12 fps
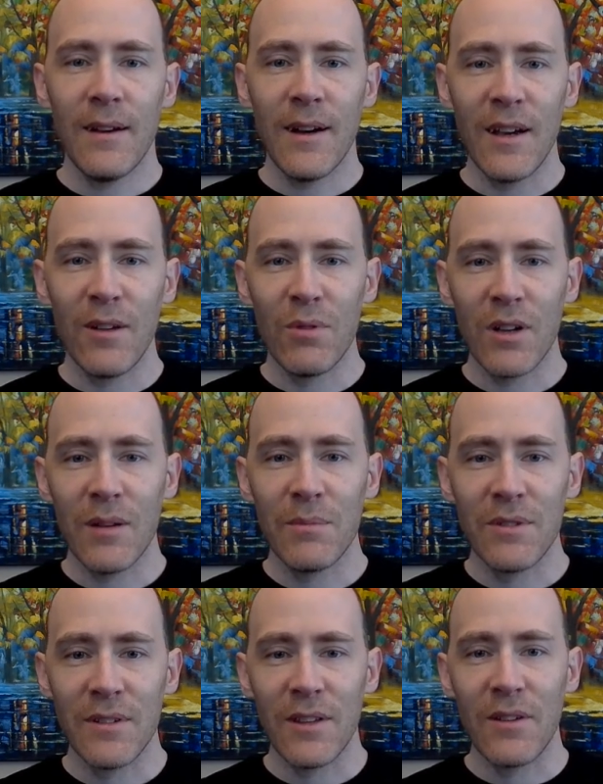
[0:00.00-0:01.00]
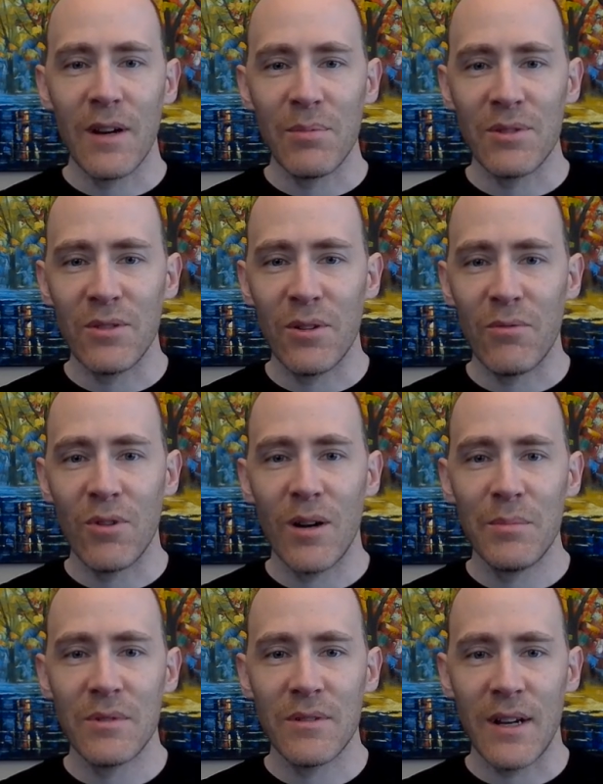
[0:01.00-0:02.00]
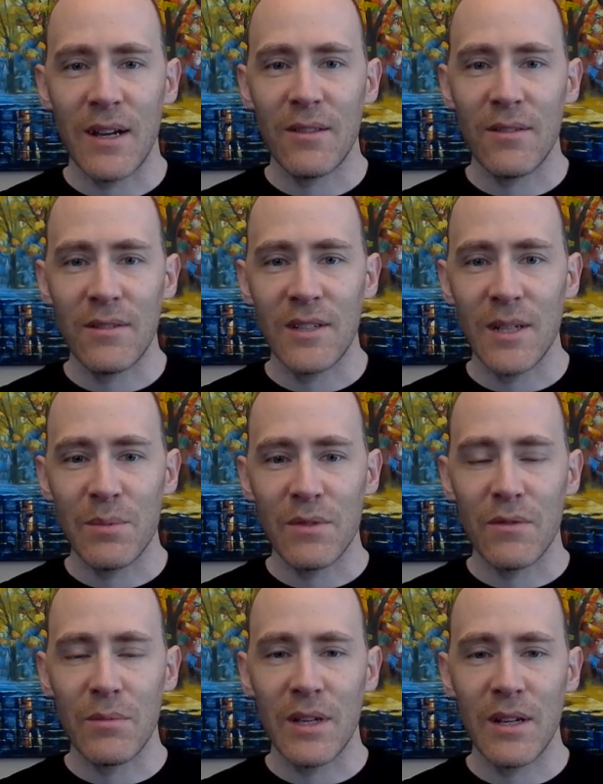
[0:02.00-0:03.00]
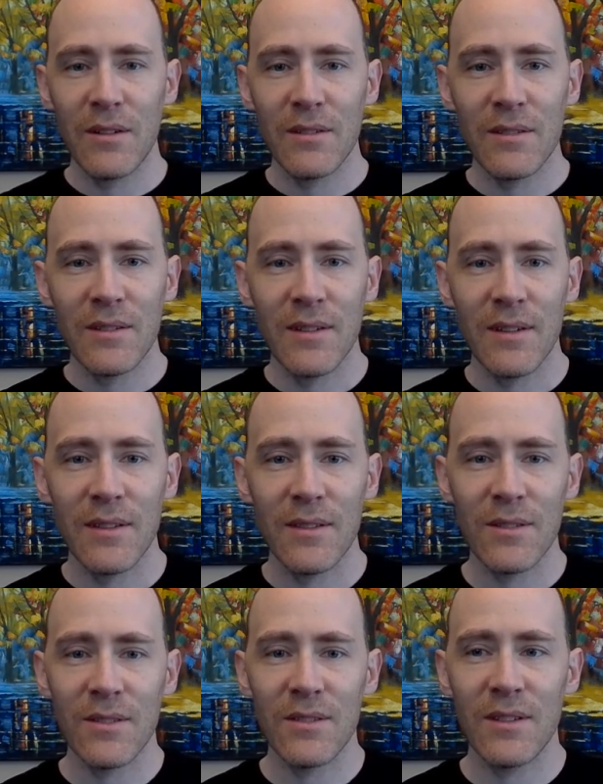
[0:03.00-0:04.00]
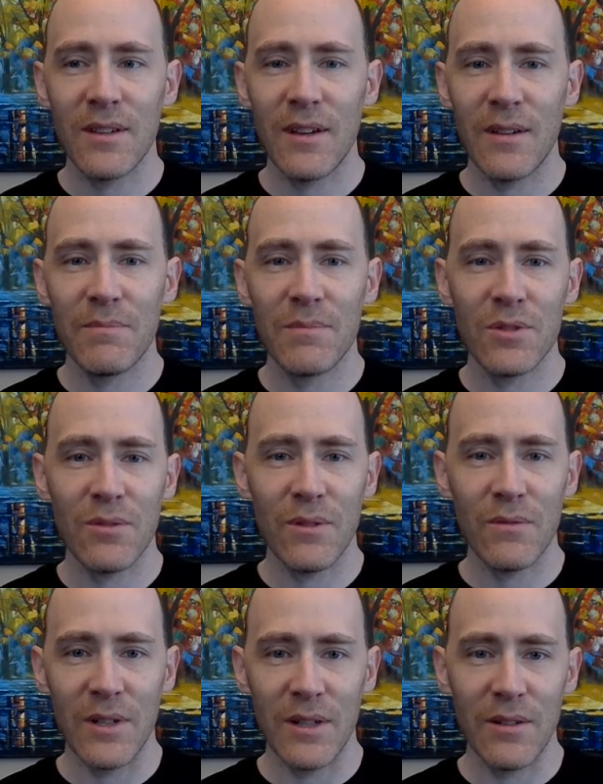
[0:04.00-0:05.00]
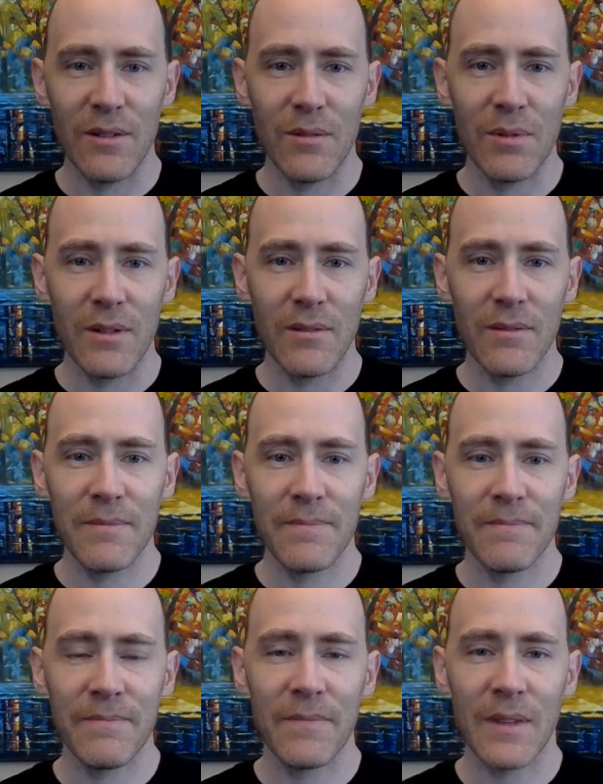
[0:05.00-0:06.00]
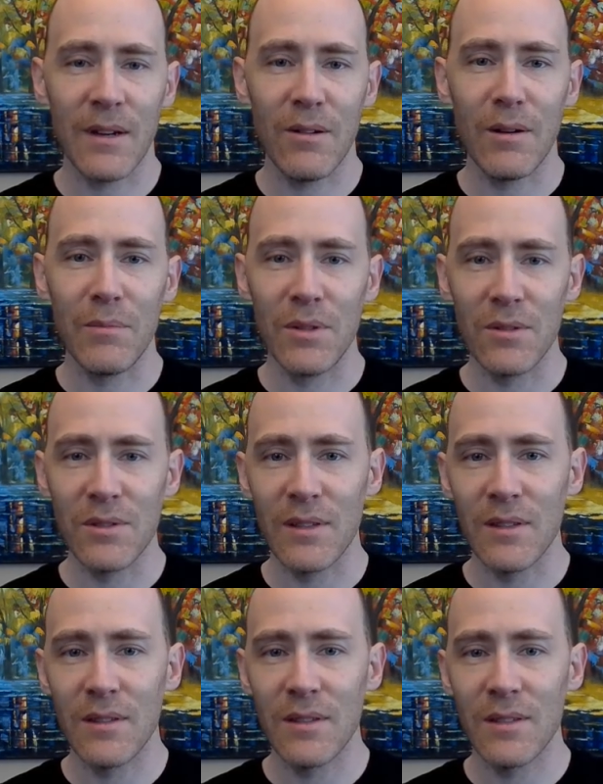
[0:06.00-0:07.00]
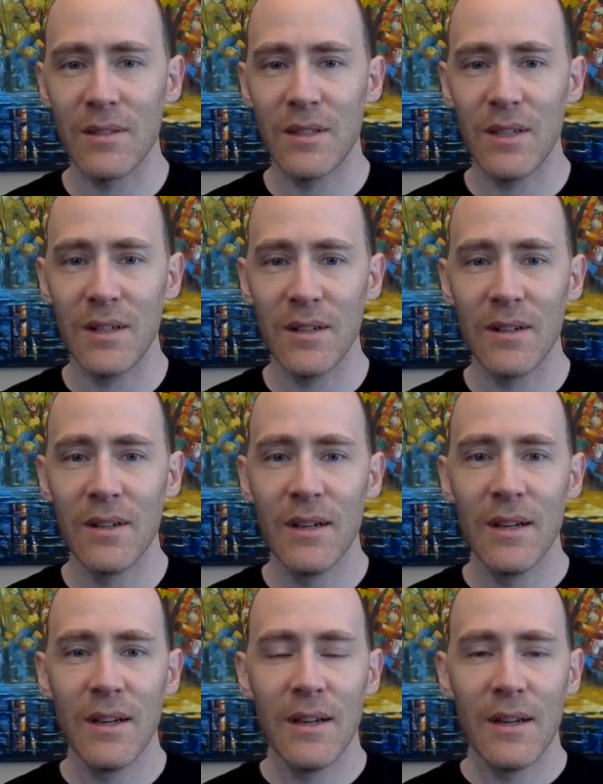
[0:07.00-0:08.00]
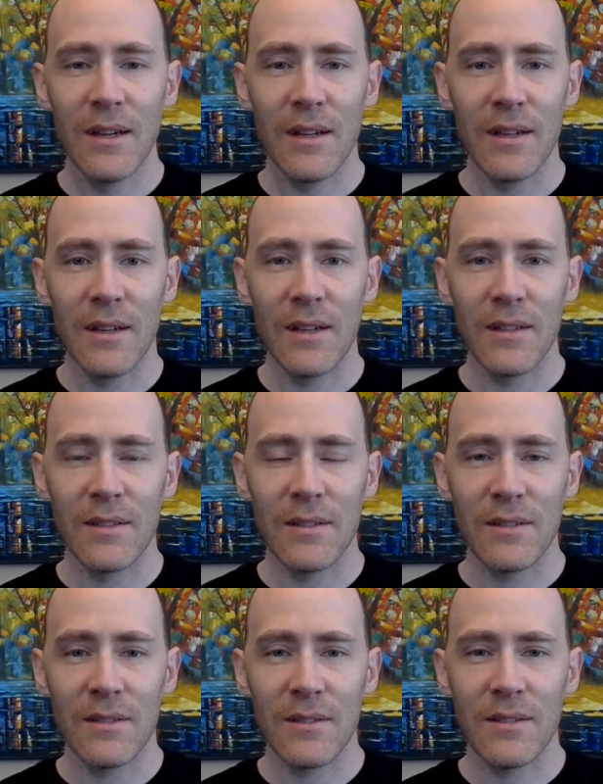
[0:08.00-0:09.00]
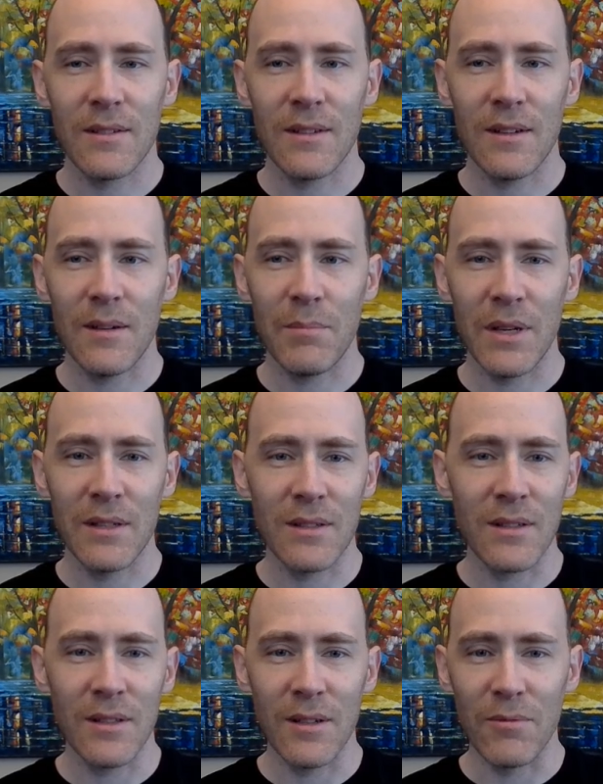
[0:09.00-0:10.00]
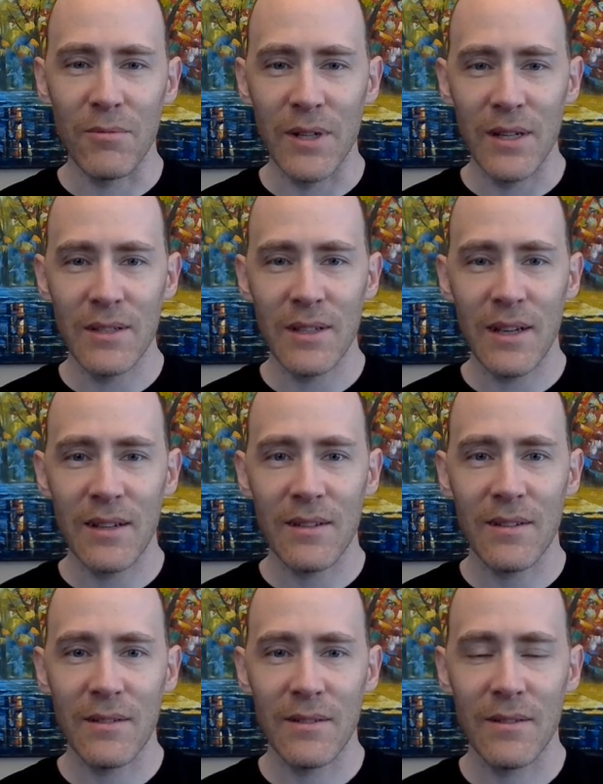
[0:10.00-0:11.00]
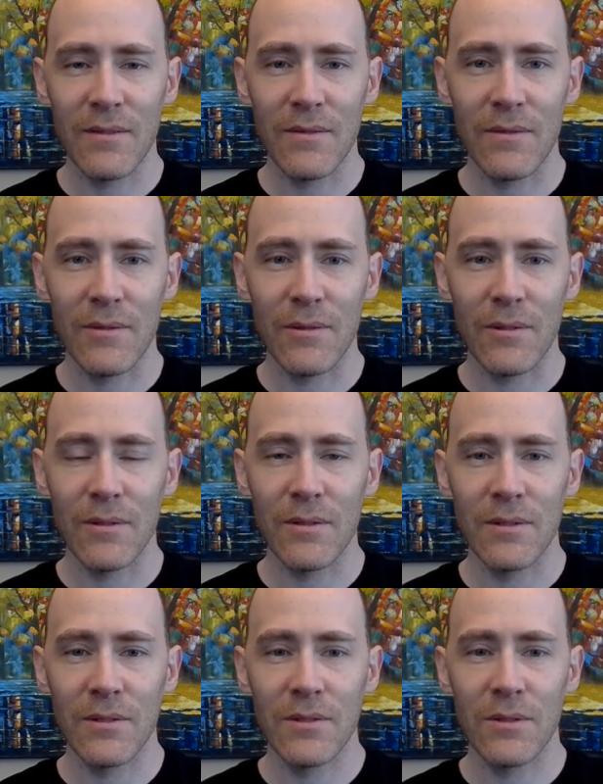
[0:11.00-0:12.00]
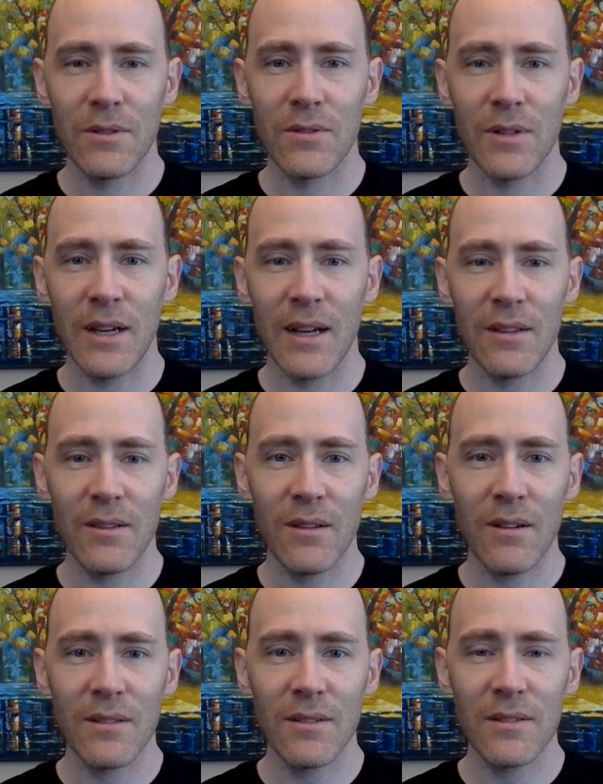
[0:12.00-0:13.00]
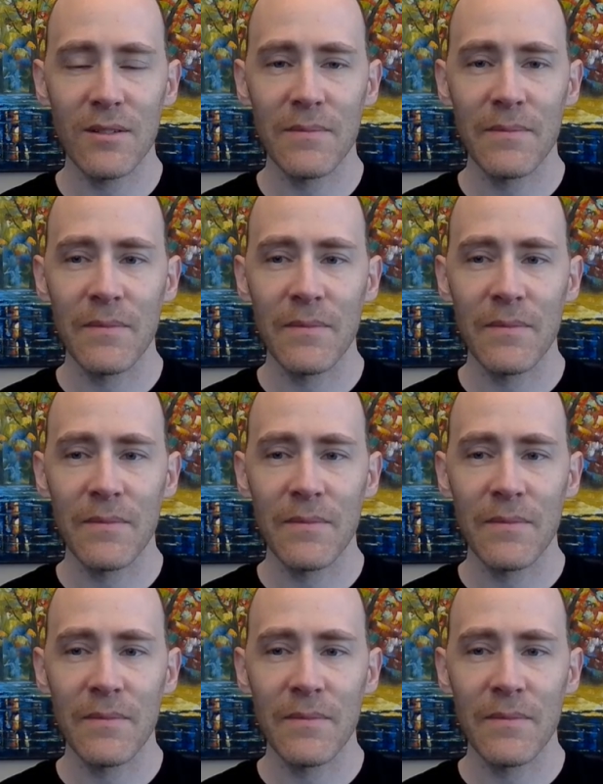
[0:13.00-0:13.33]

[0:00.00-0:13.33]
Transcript: Hi, and welcome to another episode of Rob's Triathlon Tips for Beginners. This is a short video about how I'm using this year as a, uh, basically a reset for doing triathlons.